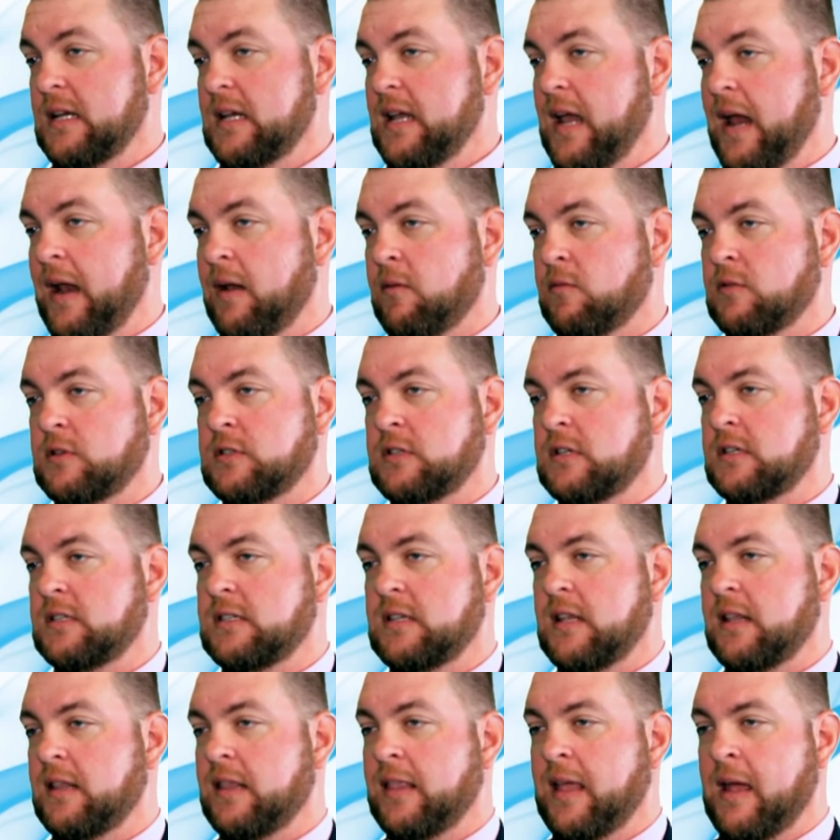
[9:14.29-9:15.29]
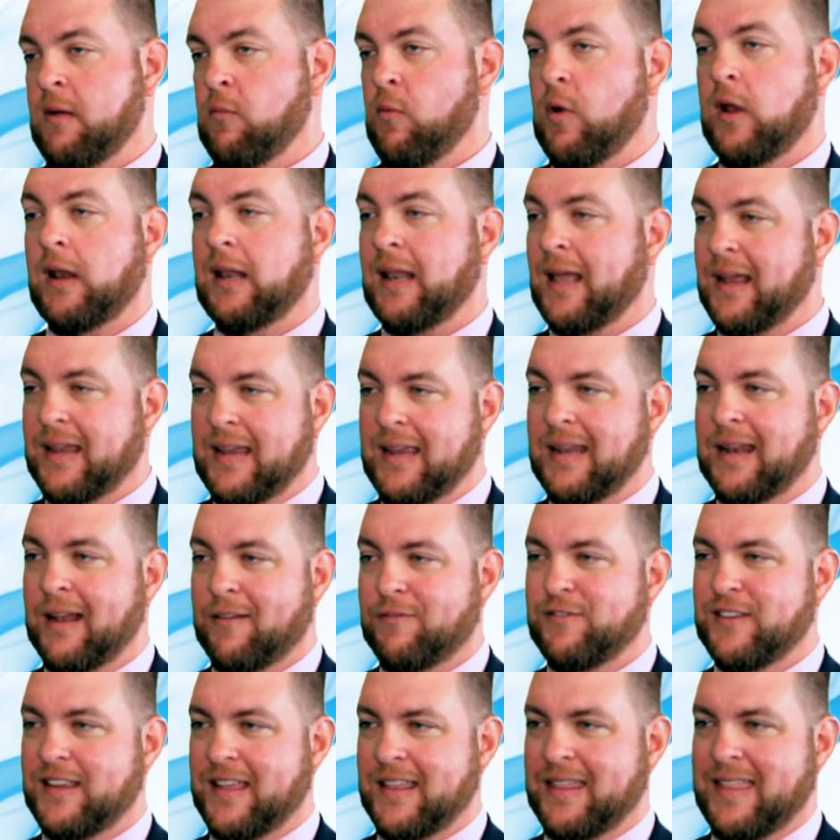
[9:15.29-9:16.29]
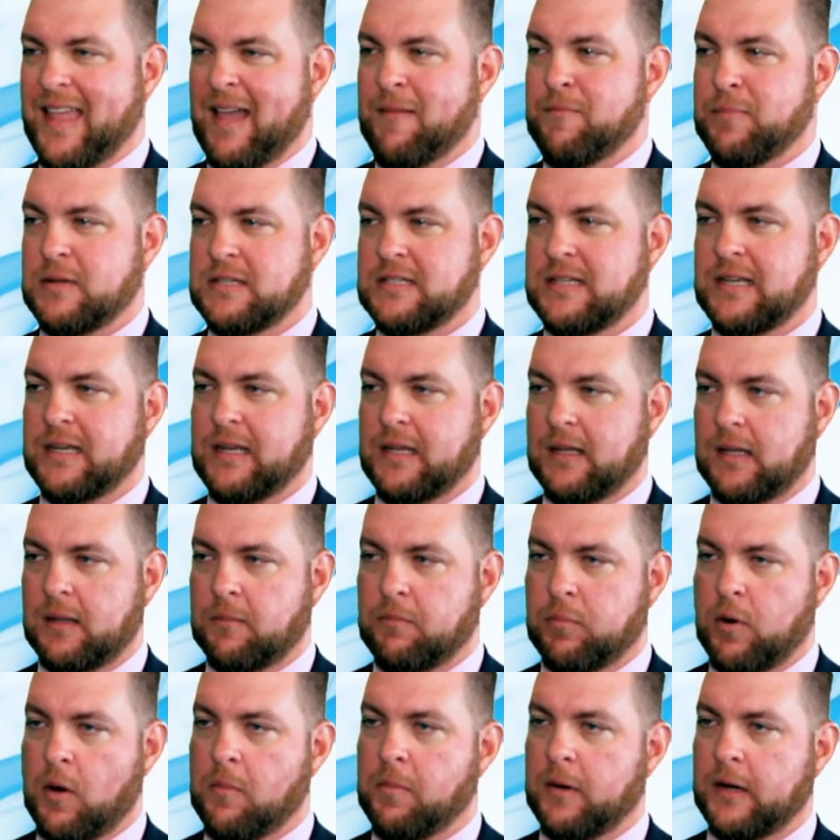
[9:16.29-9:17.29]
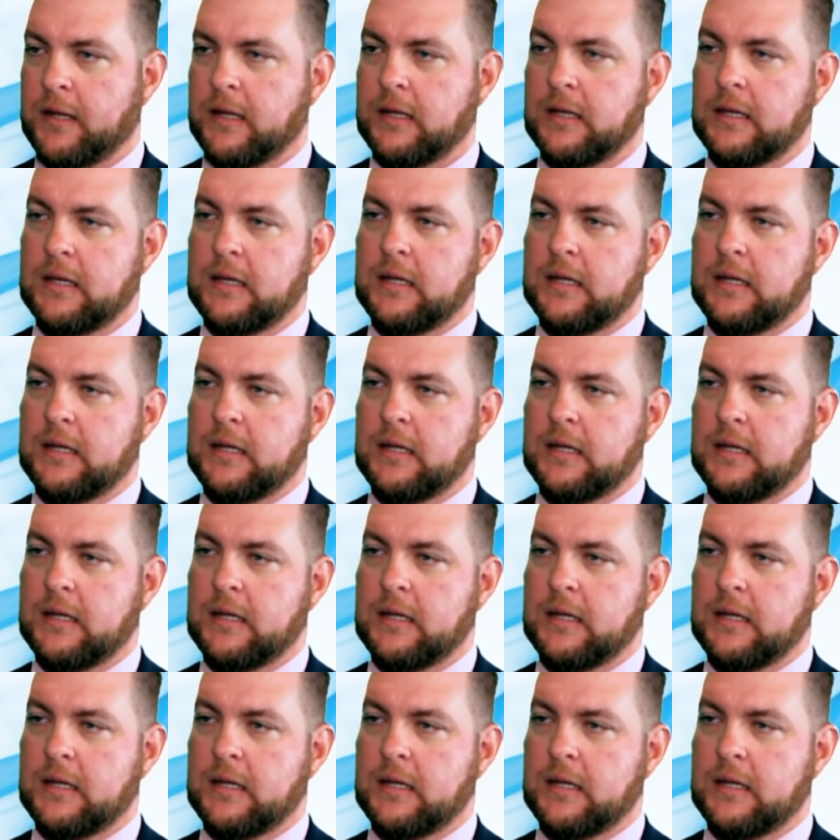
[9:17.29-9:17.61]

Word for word: and it was just that they weren't lucky enough to get that particular property.